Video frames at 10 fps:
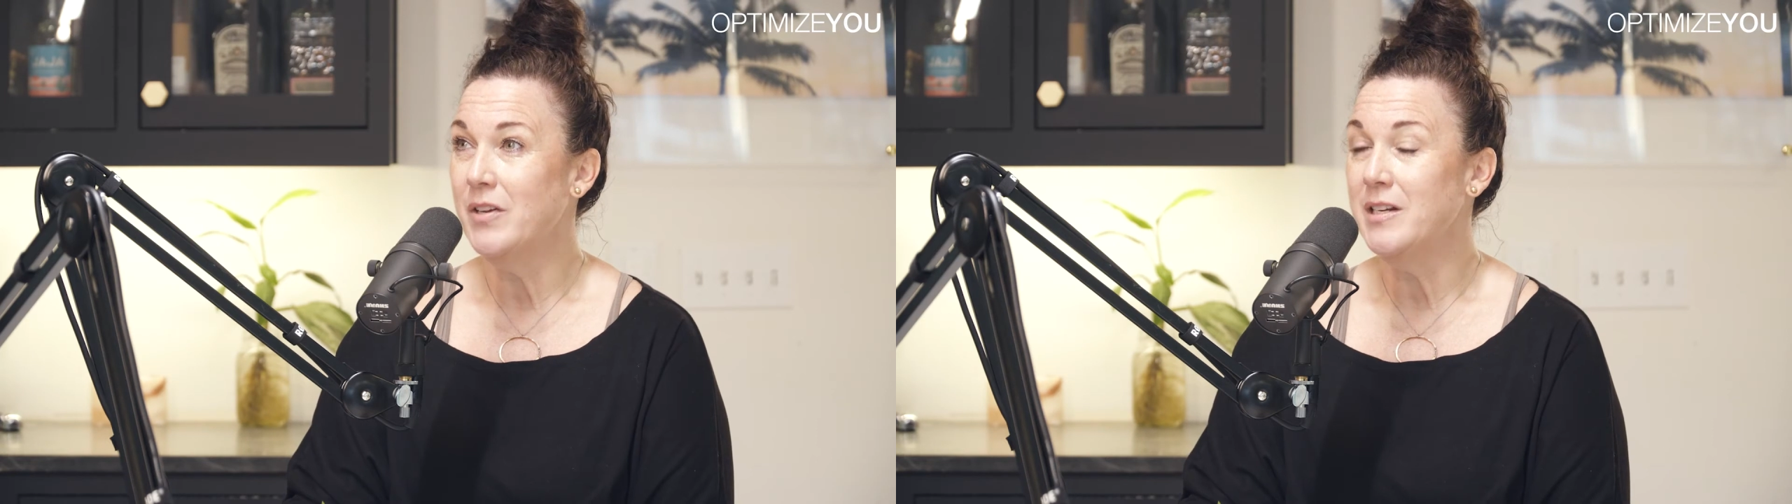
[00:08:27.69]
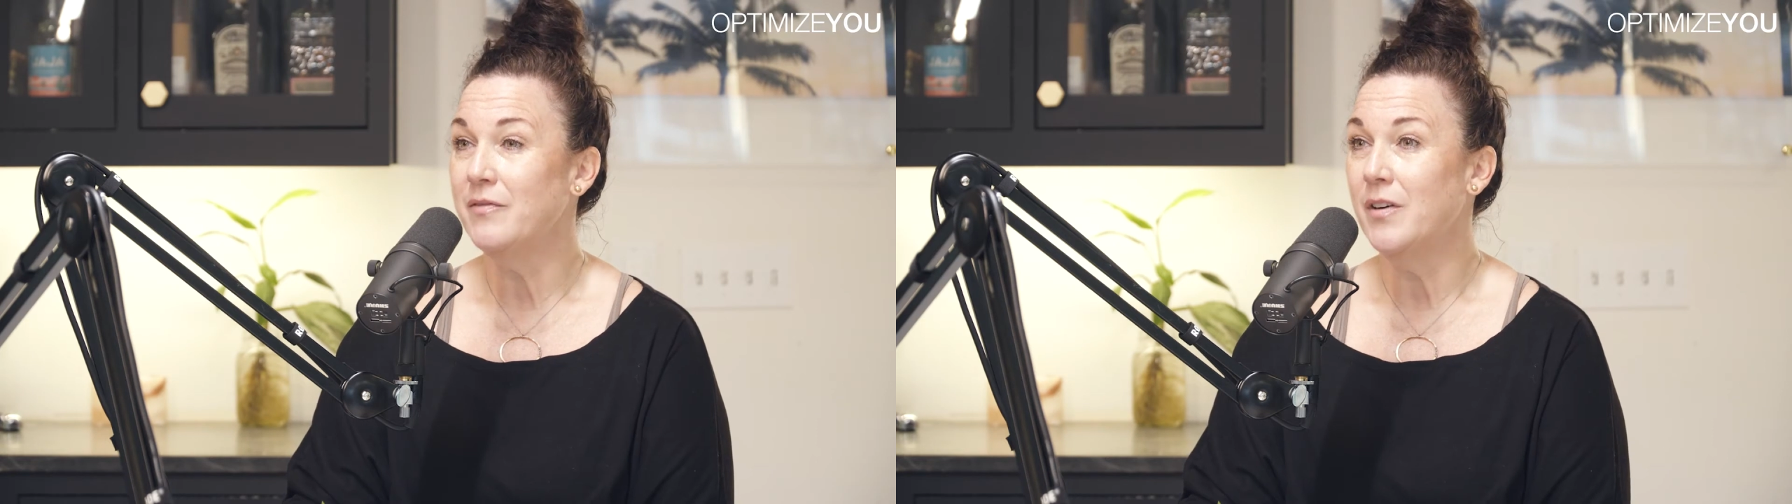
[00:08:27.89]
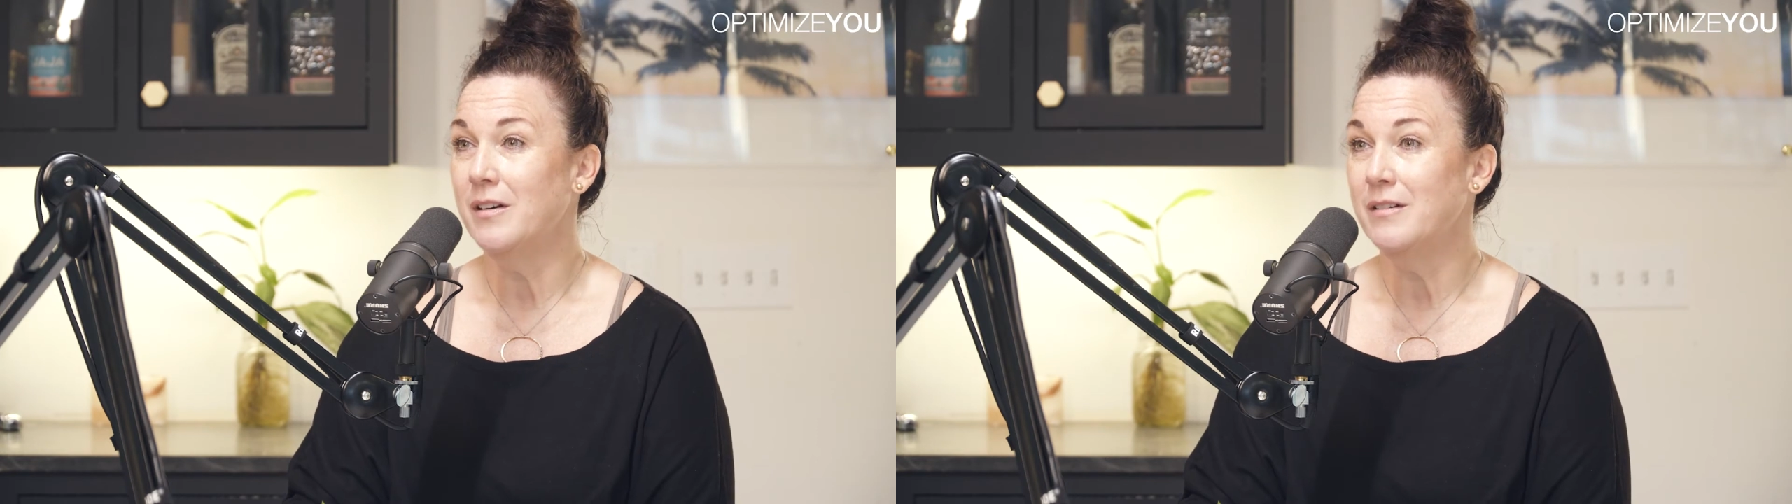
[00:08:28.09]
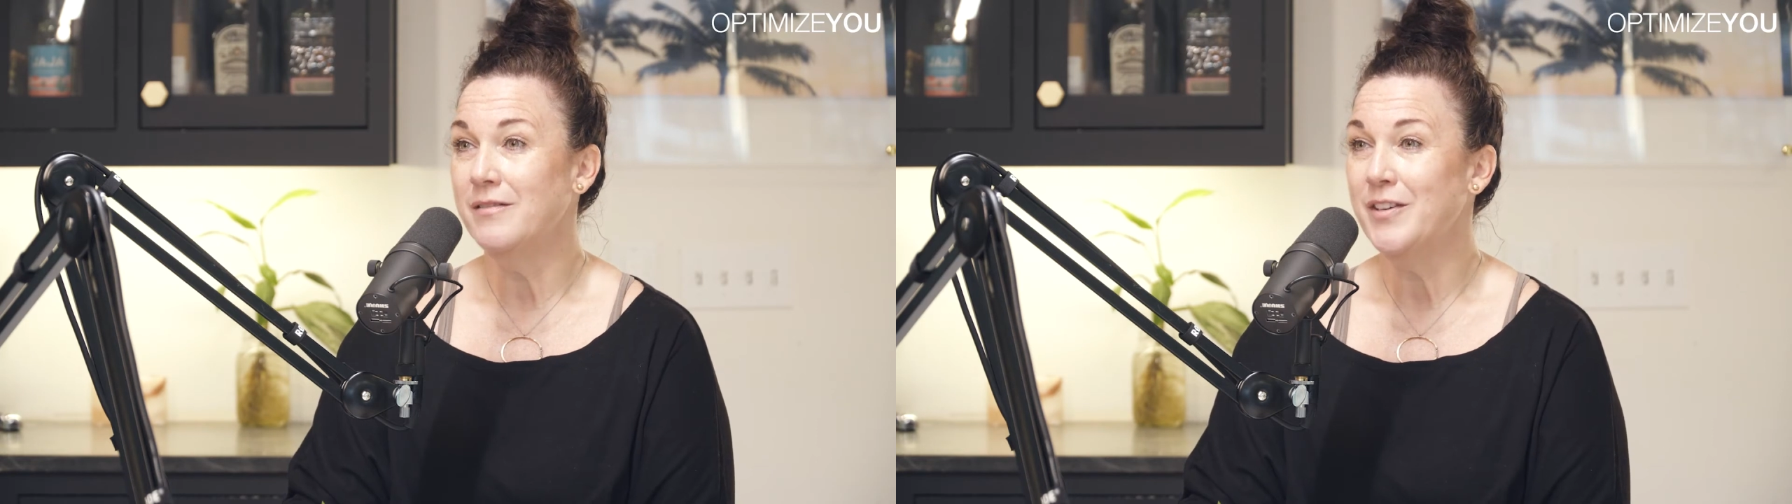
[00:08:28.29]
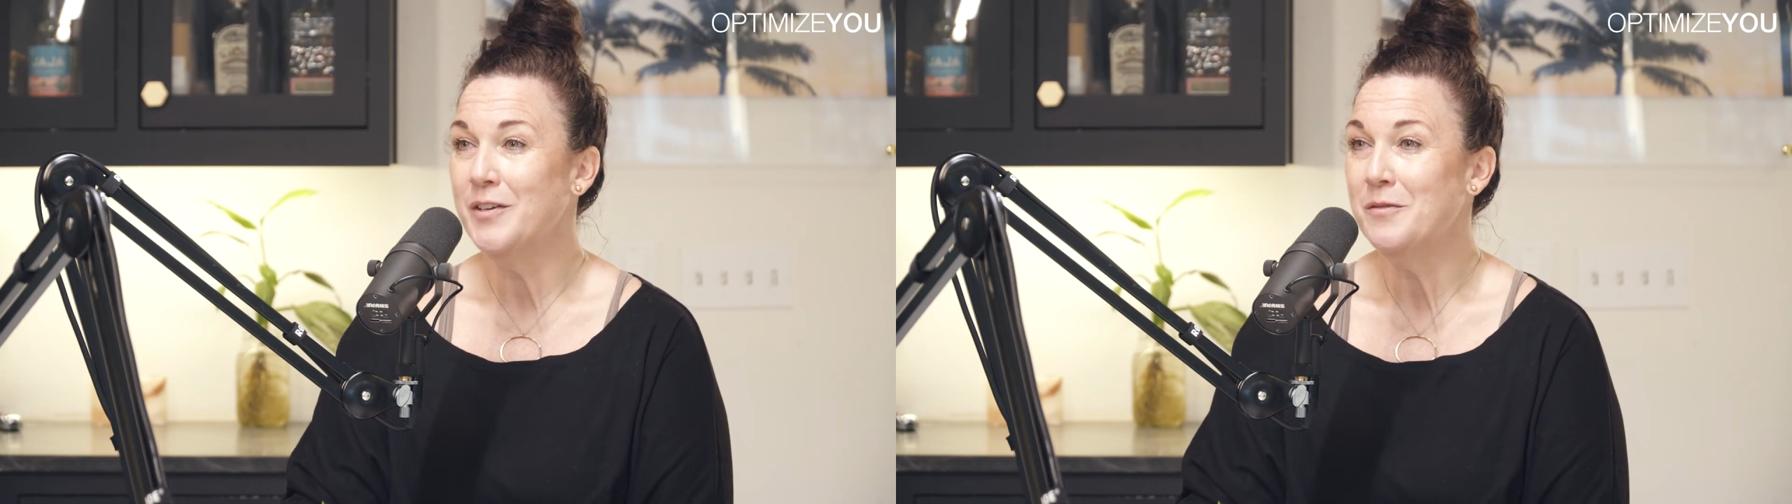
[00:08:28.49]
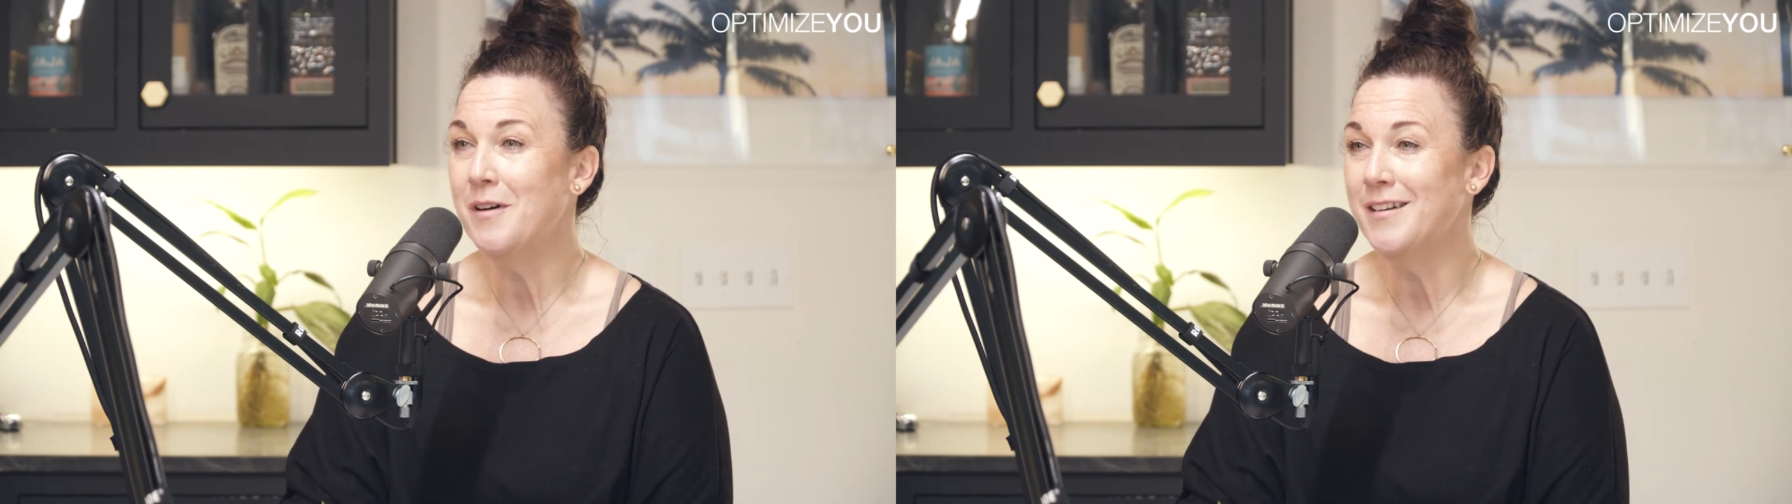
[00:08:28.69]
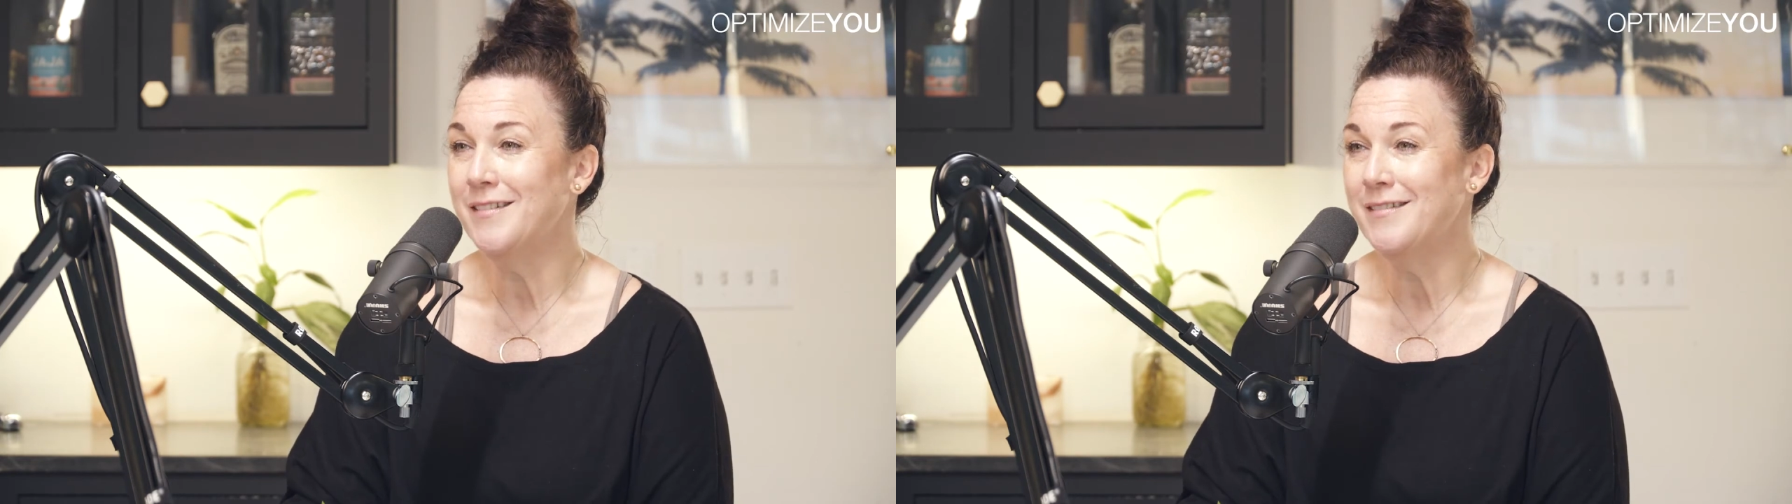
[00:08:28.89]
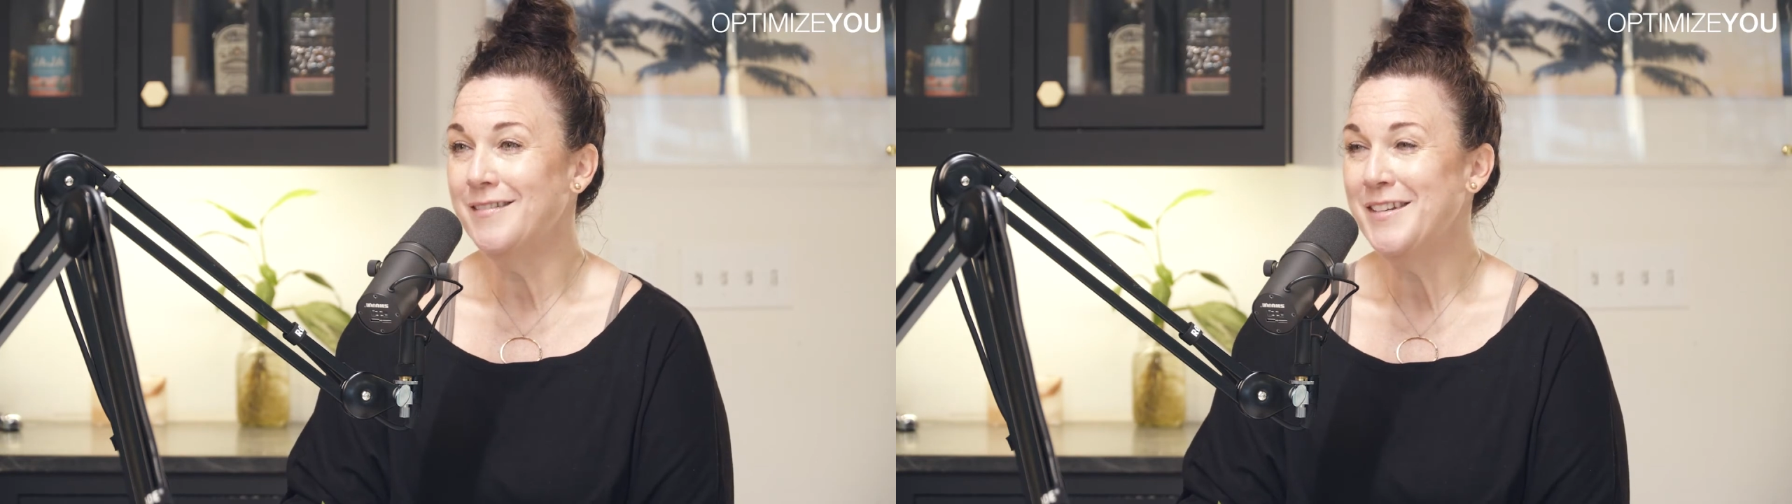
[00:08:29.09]
a different view
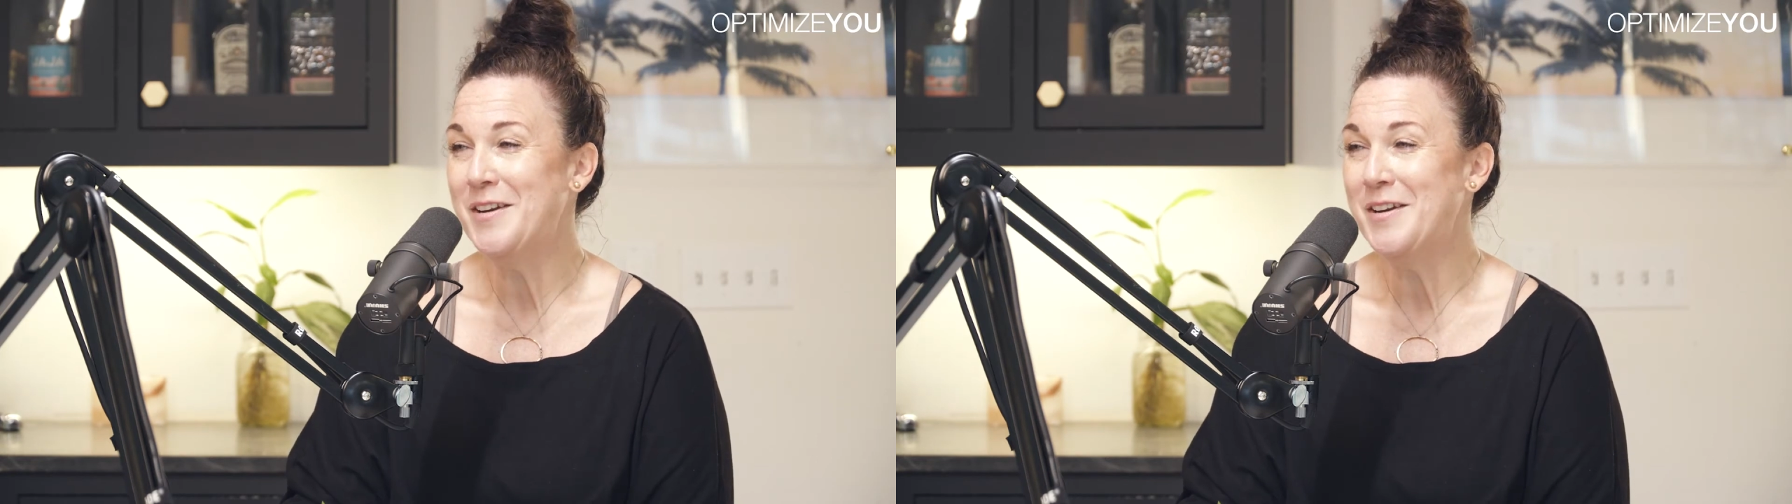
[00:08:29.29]
on,